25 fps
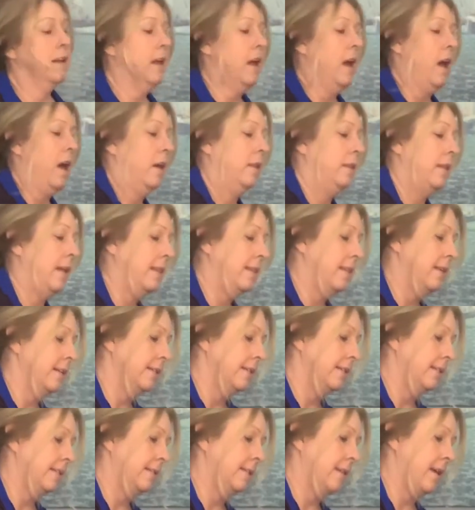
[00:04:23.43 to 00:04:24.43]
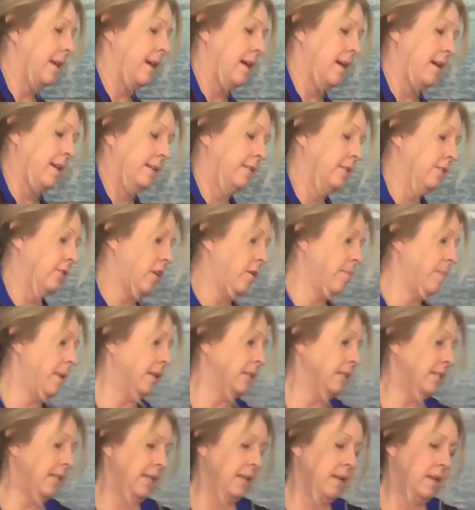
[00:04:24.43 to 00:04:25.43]
I'll let this start
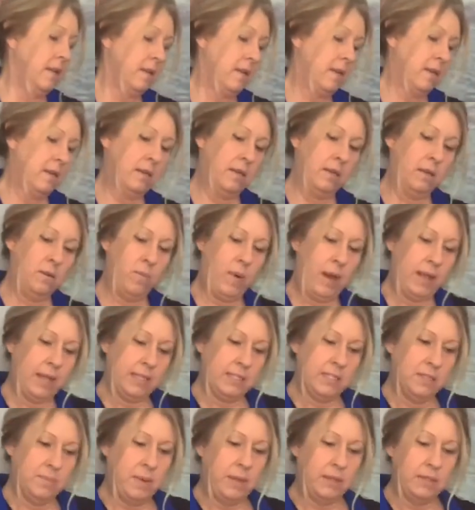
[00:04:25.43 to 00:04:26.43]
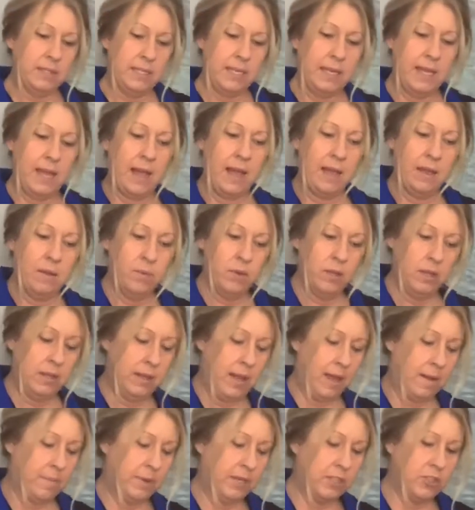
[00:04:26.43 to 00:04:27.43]
melting, and while it's melting, I will
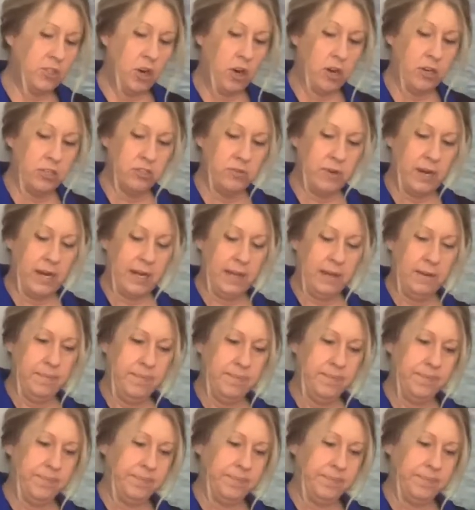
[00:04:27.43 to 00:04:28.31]
get my jars ready.